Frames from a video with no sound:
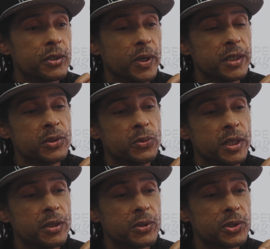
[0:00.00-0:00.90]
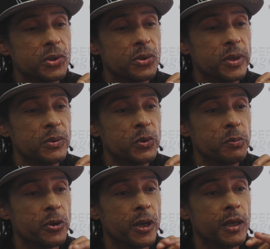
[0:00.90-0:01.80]
twice a week or so and would
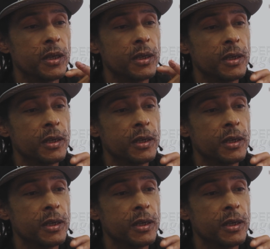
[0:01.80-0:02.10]
pray.